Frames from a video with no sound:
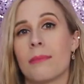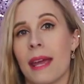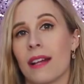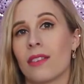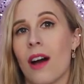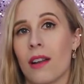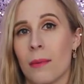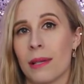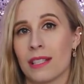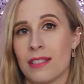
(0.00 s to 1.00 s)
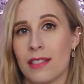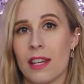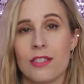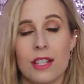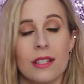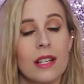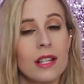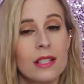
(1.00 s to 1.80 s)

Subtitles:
to make a lot on monetization.